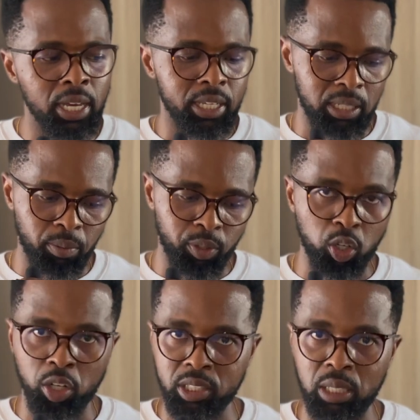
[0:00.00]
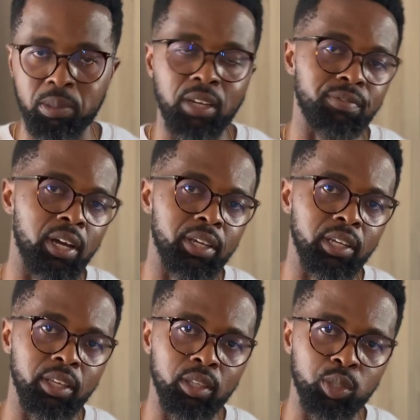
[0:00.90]
some of the concepts I find
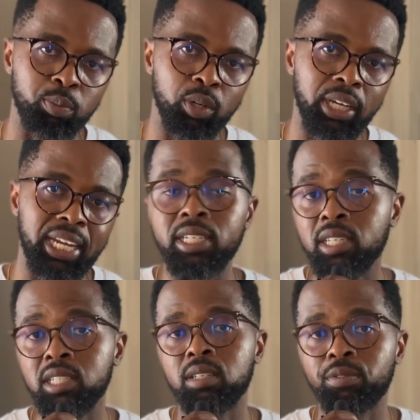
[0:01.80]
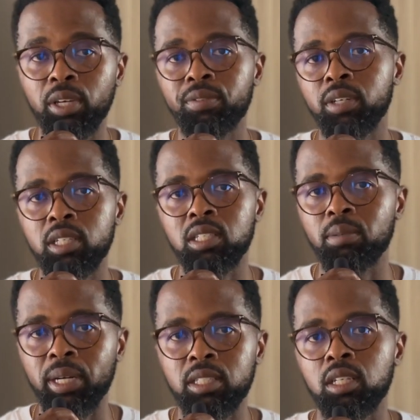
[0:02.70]
in this book, and I test them for efficacy
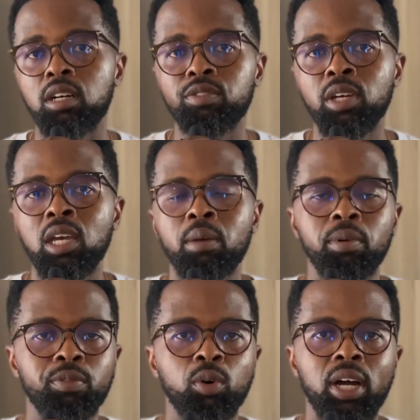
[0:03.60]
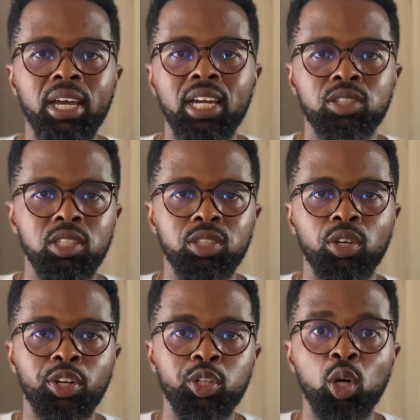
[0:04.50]
myself before I actually
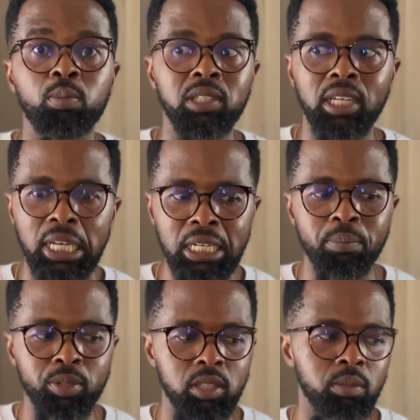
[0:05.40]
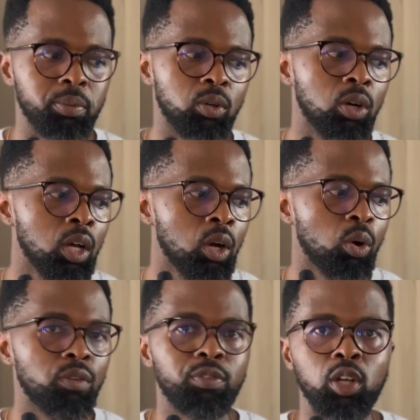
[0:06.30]
start adopting any principle
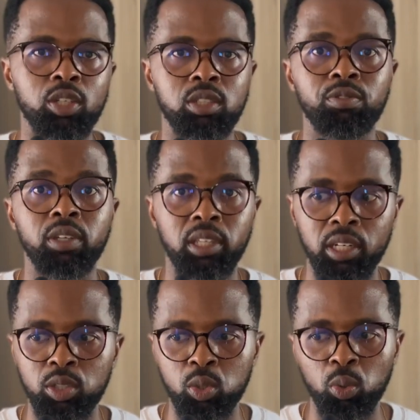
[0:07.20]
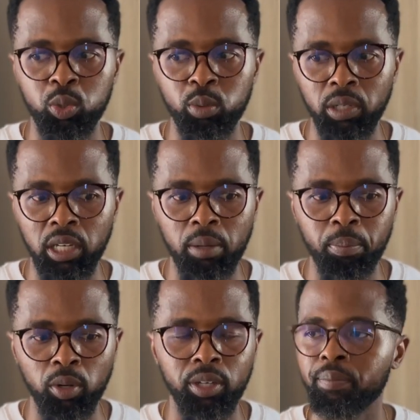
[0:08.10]
or philosophy that is sold to me in a
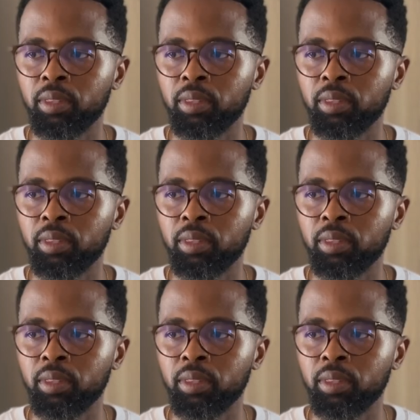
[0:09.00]
book.